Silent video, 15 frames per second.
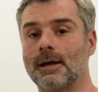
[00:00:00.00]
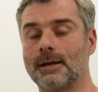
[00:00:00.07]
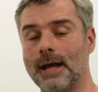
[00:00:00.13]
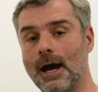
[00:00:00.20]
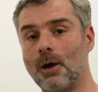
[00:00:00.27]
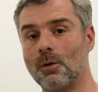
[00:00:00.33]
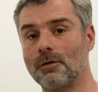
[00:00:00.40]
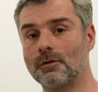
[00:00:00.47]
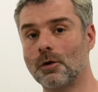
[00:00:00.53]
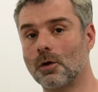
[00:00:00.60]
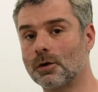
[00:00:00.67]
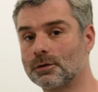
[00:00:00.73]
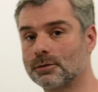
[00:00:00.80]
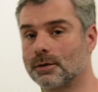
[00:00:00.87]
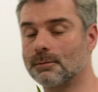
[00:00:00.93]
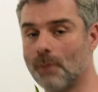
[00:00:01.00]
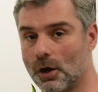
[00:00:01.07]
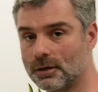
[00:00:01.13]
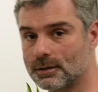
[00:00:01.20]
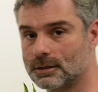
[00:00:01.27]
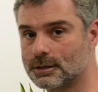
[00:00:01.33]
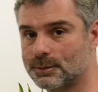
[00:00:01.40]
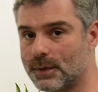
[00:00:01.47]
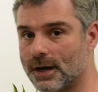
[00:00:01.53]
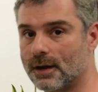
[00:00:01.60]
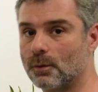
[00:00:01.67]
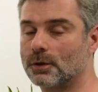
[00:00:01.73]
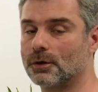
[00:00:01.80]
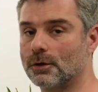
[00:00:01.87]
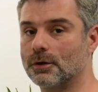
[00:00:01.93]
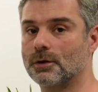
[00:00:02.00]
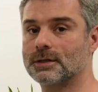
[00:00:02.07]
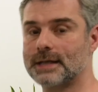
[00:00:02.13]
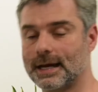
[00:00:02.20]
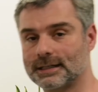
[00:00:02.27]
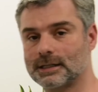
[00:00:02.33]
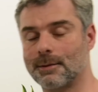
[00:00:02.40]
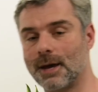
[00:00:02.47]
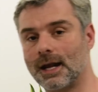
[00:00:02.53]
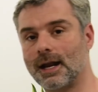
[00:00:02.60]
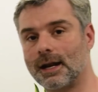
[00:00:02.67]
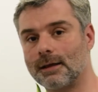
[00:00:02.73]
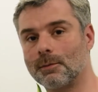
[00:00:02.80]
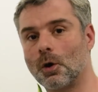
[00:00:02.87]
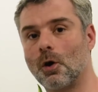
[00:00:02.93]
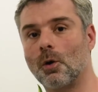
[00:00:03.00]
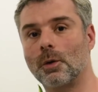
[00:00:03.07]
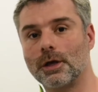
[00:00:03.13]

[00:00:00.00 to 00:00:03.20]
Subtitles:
Now, of course, with modern Spring, we don't use XML anymore,